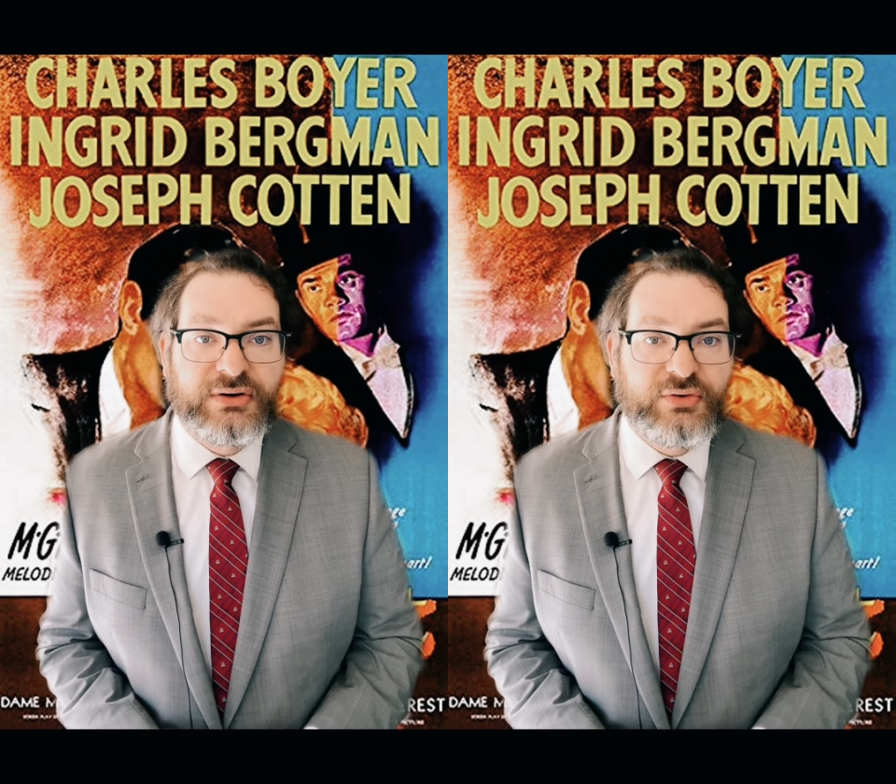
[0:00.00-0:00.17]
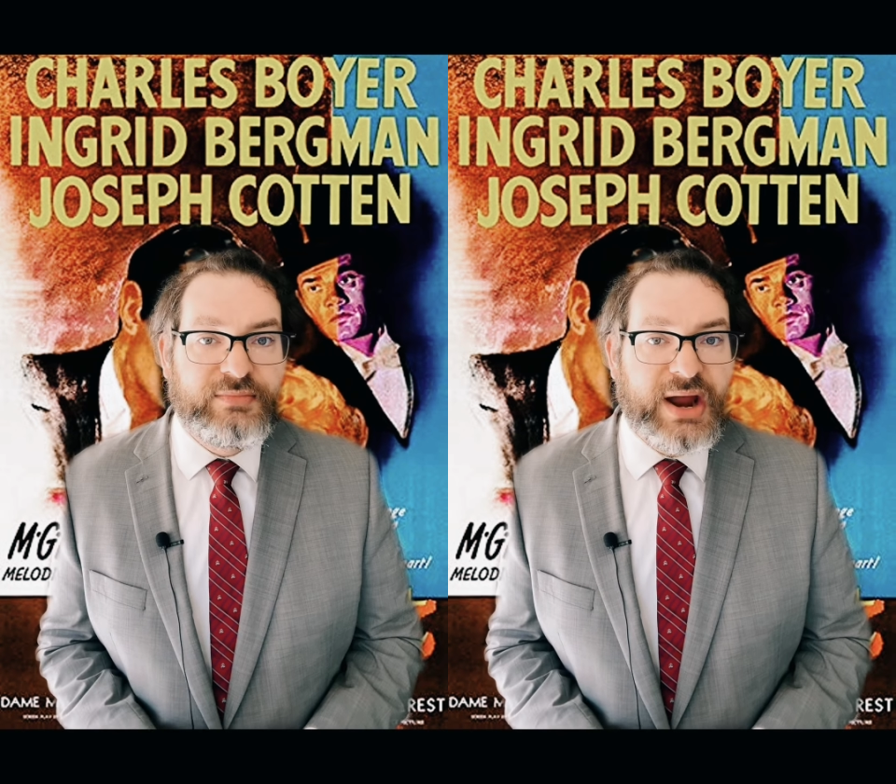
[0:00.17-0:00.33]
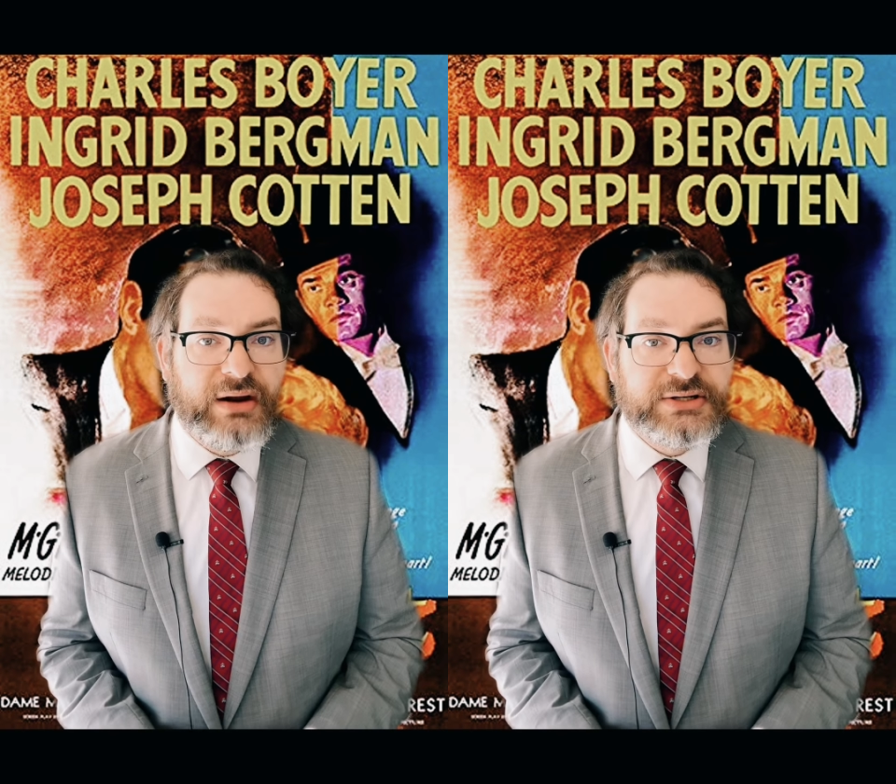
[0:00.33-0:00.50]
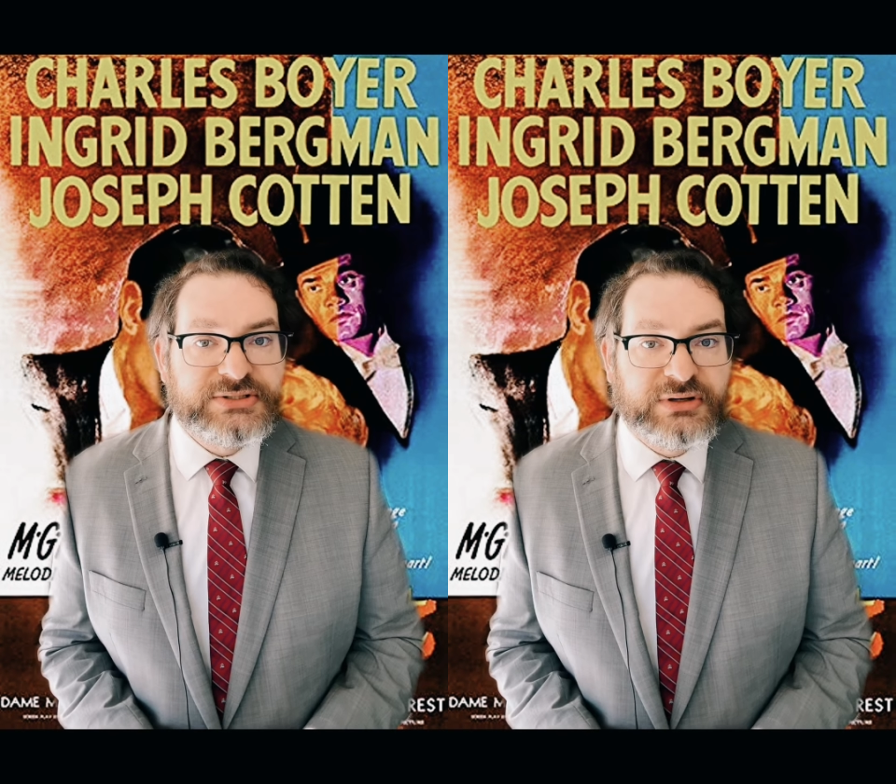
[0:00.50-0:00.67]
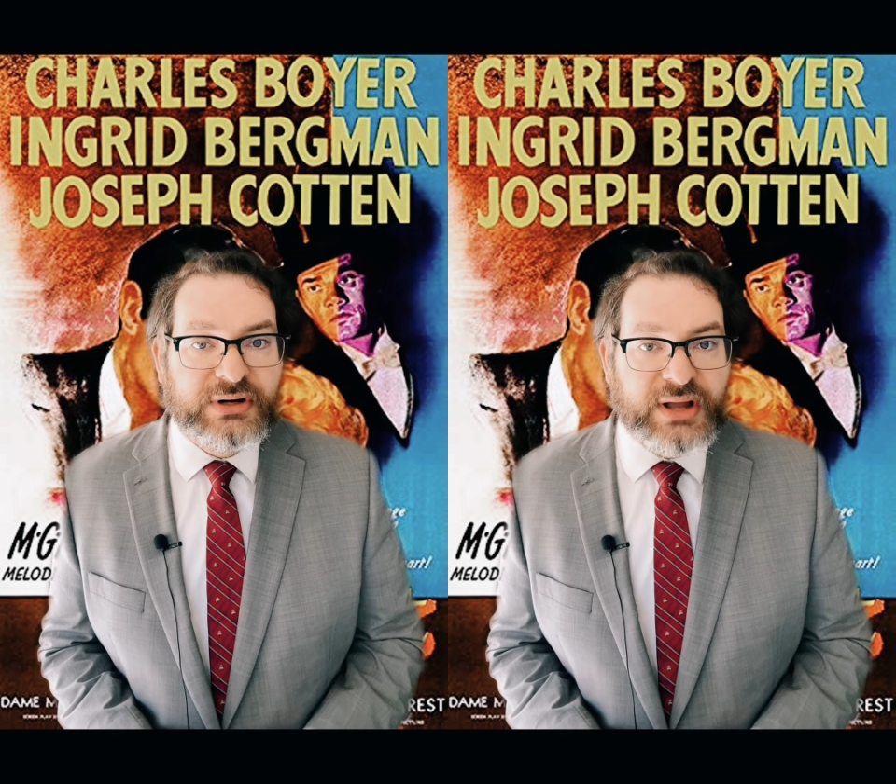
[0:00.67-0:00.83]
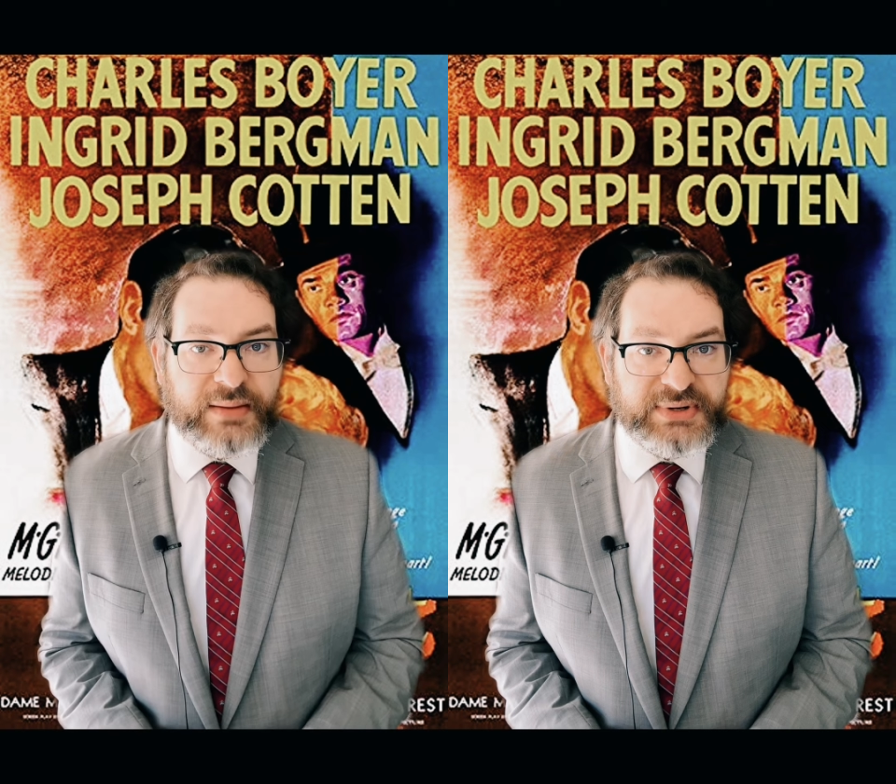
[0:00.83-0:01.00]
who marries her
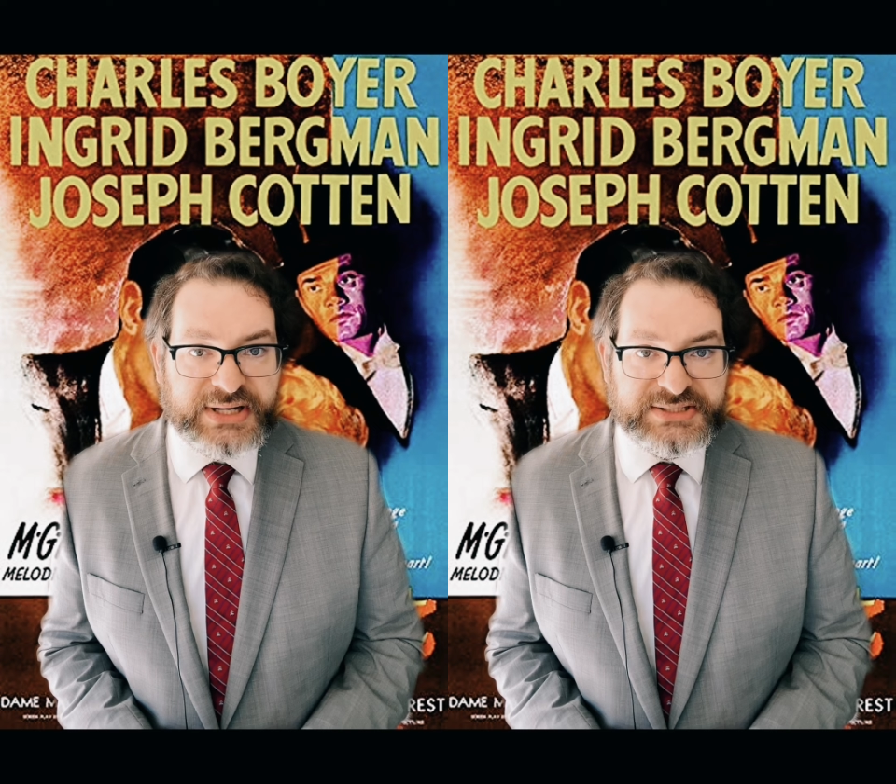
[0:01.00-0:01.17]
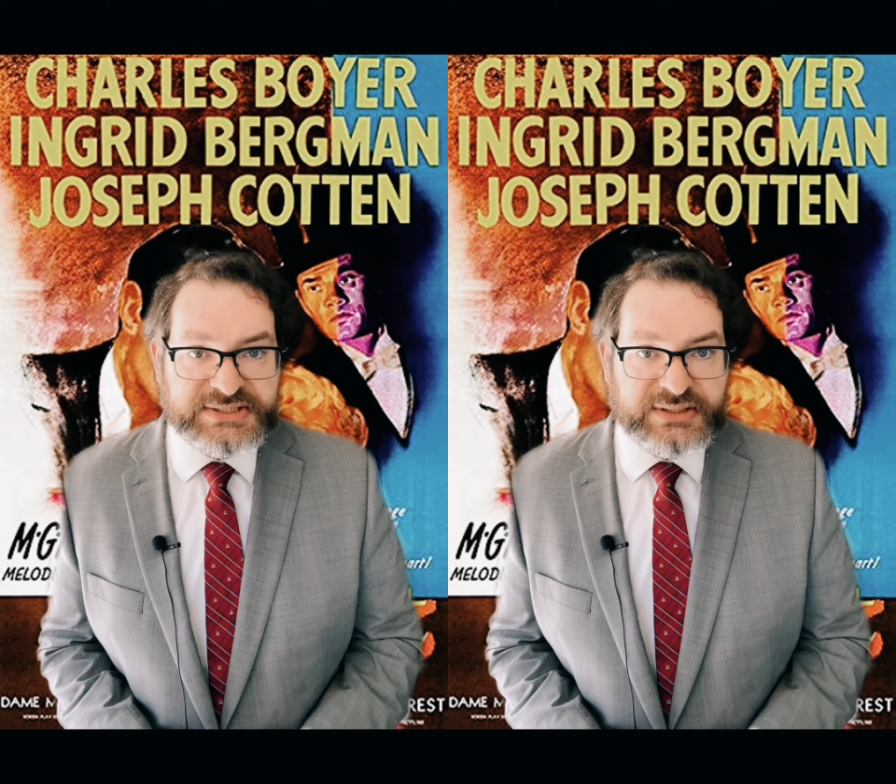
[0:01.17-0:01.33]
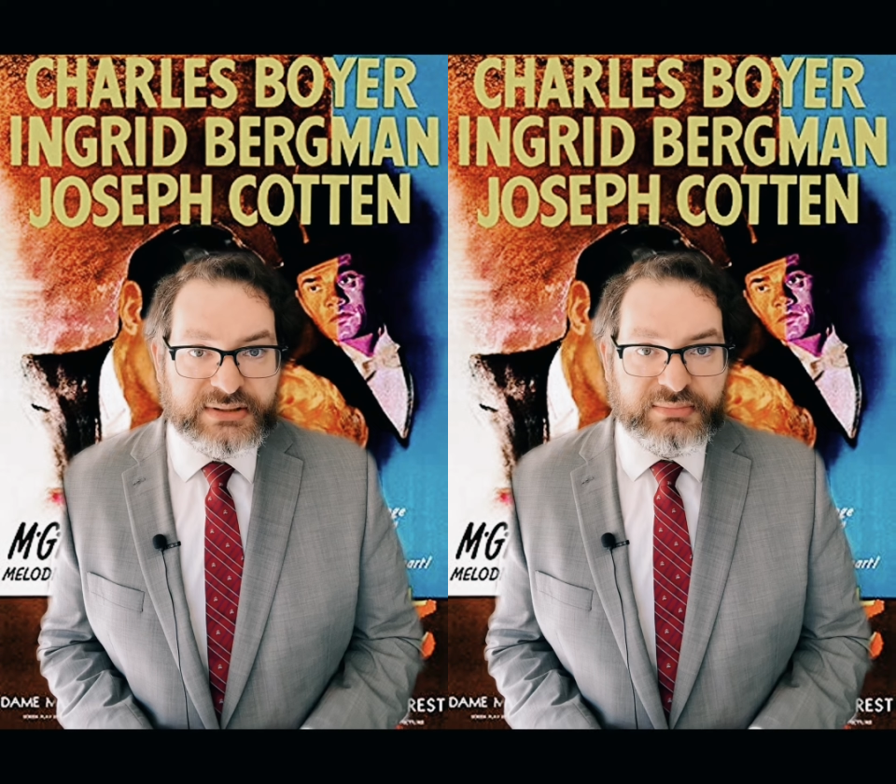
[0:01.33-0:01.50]
accompanist,